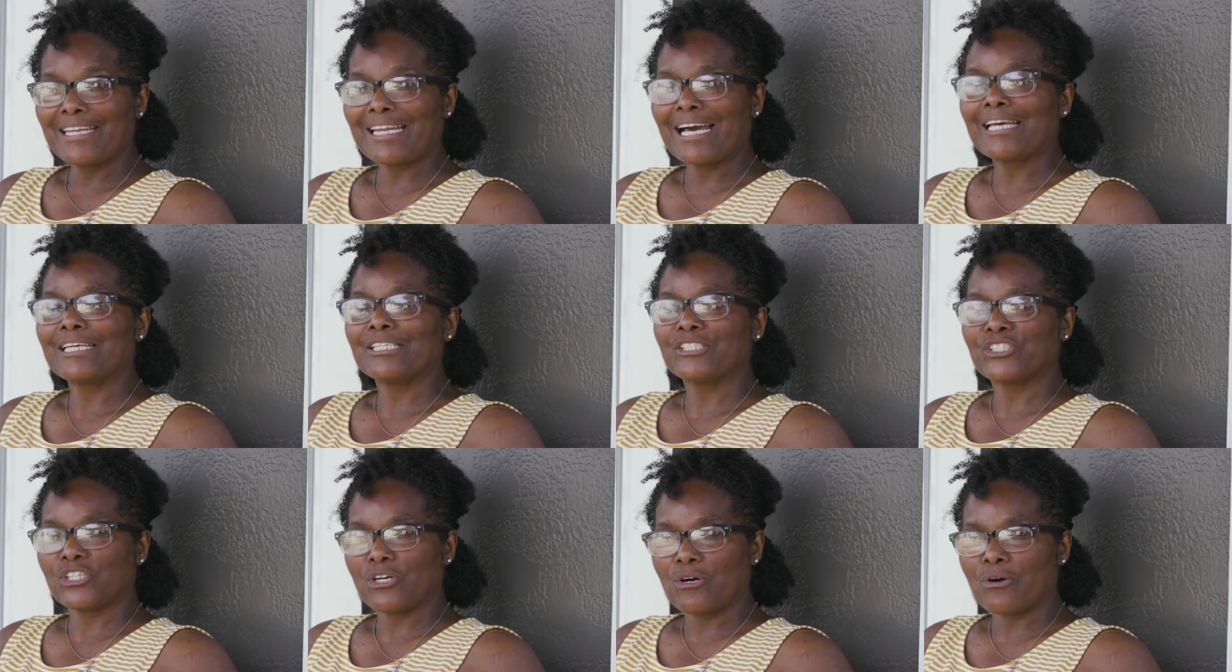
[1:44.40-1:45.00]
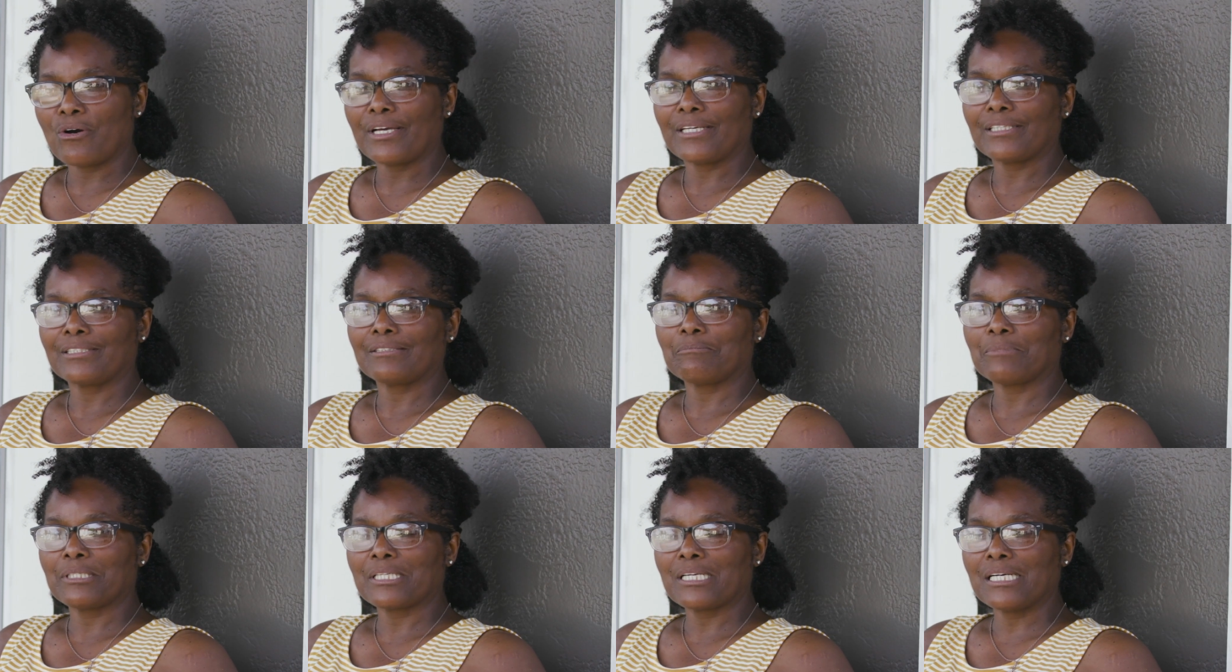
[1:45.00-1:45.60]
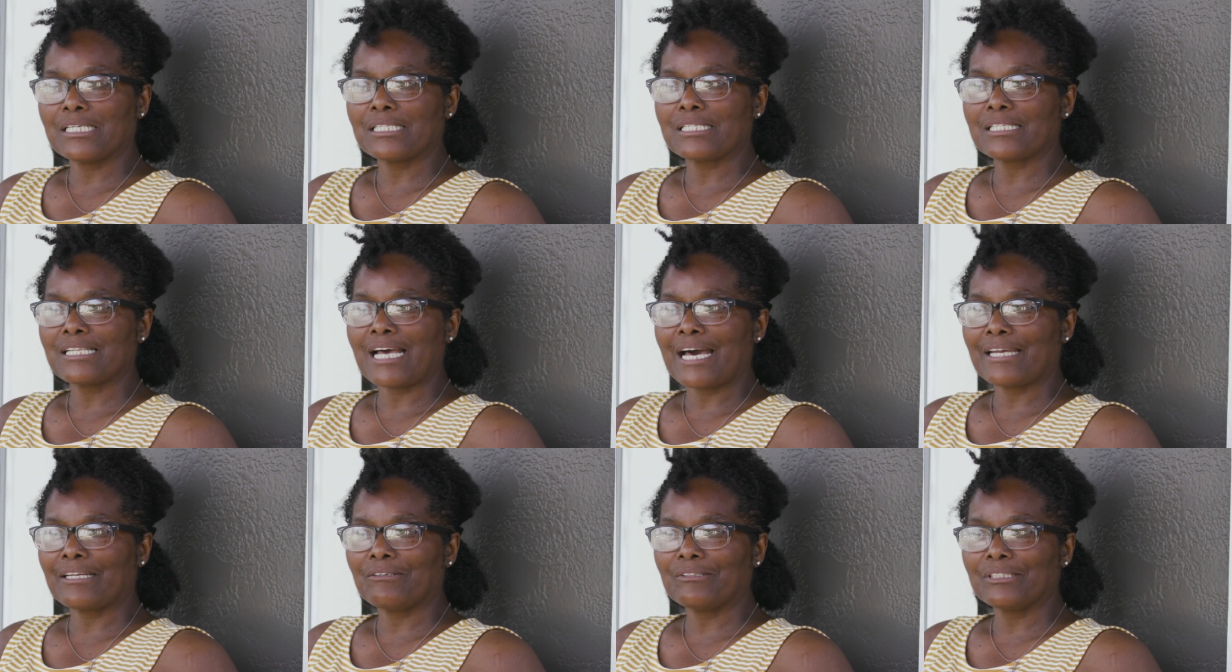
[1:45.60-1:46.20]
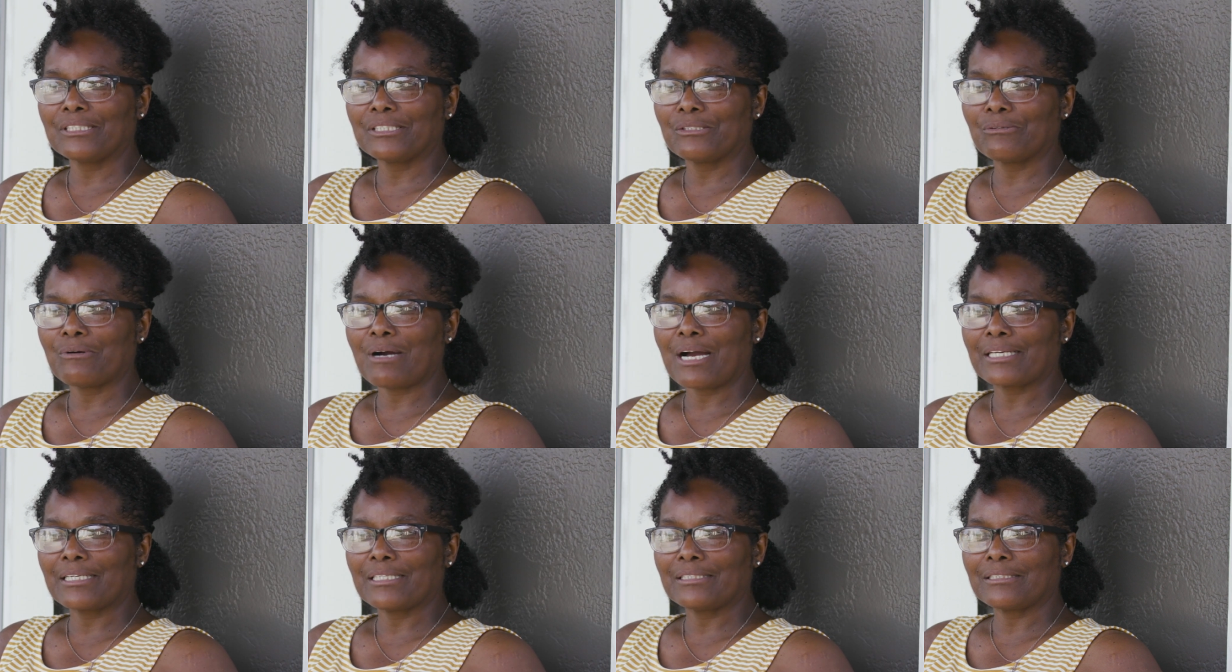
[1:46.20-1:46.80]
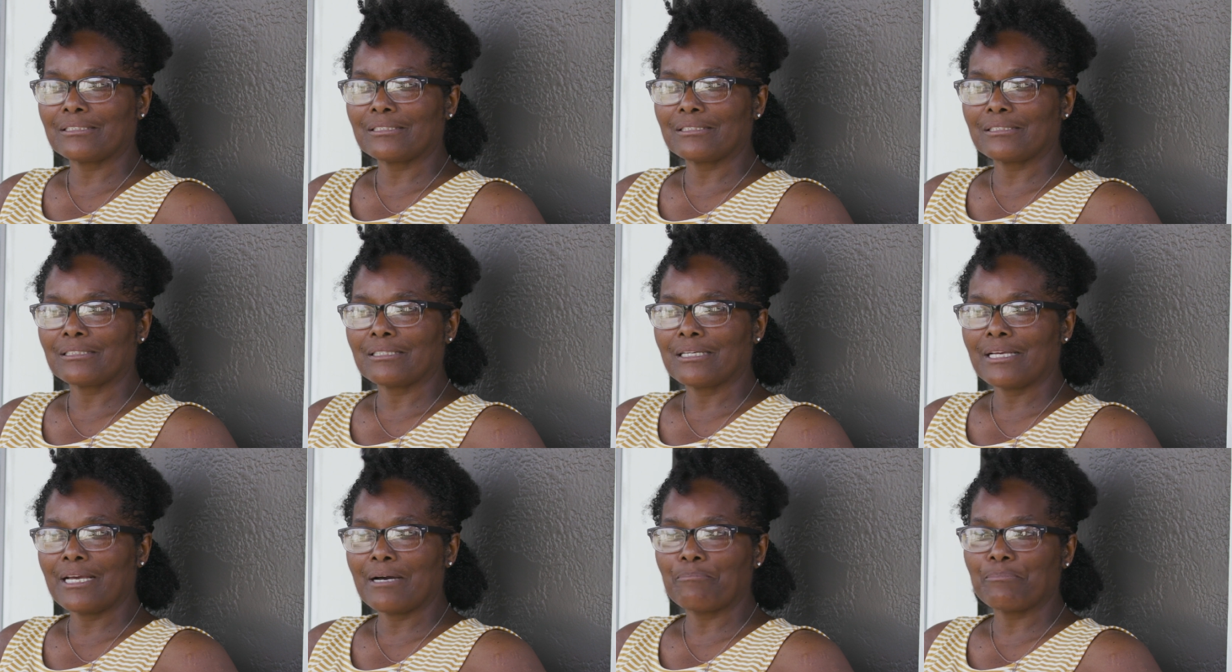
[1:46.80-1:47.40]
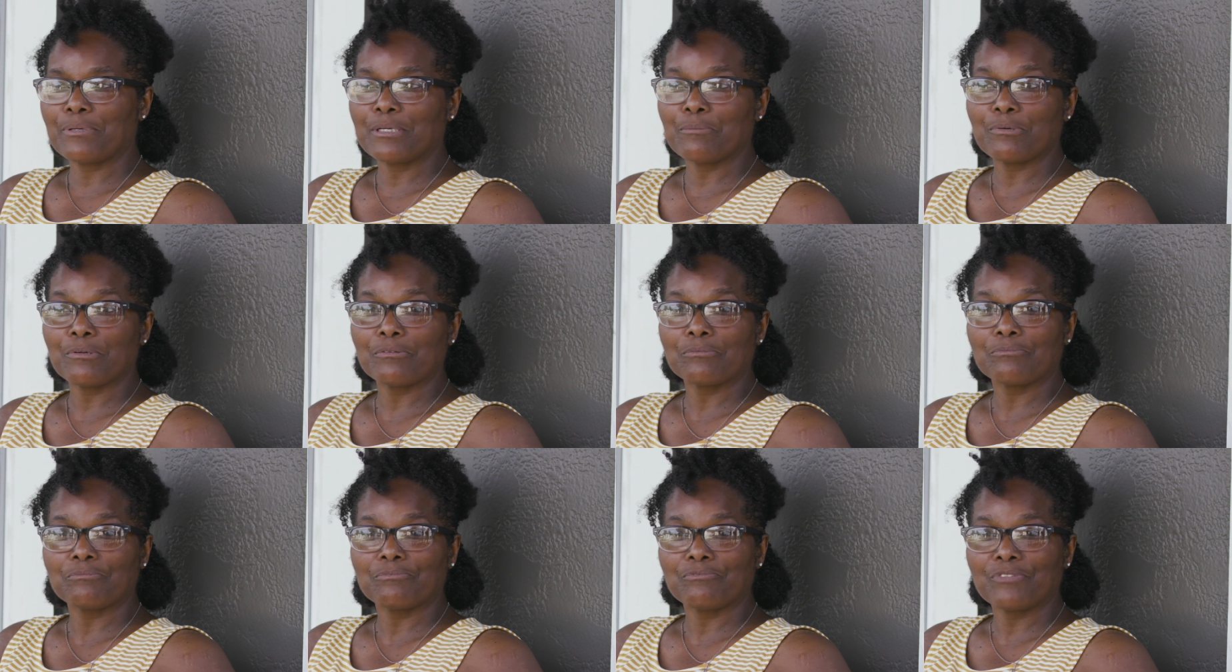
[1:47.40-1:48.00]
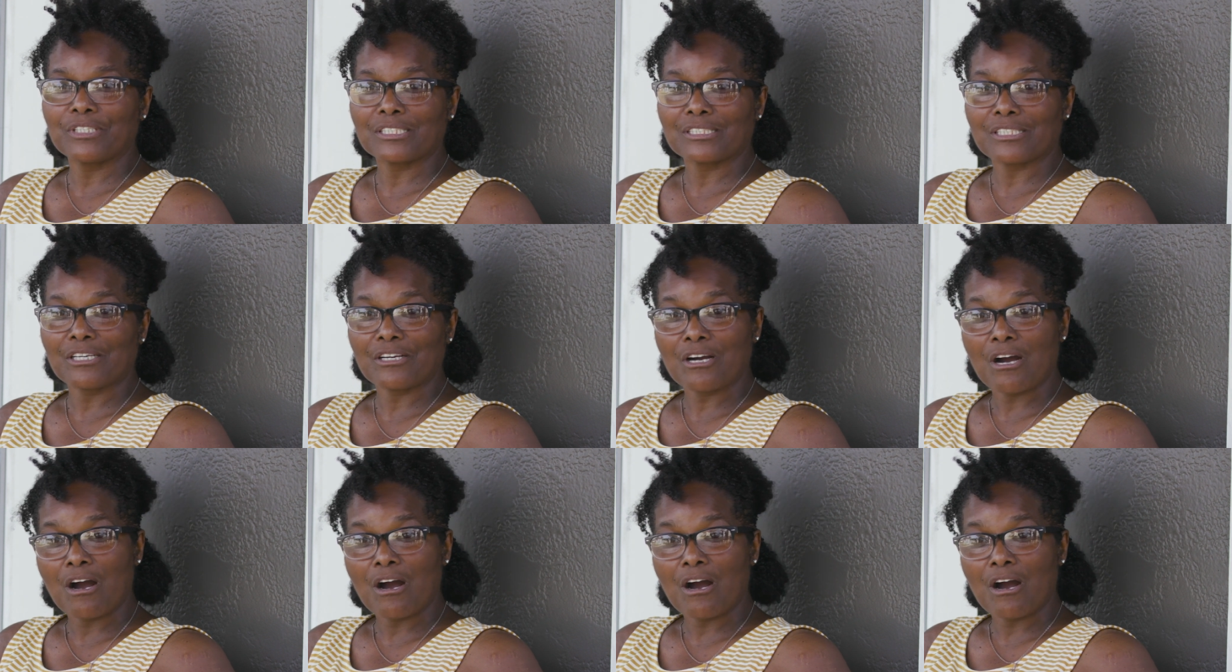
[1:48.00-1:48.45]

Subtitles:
And I enjoy it because not only do I get to help people fix their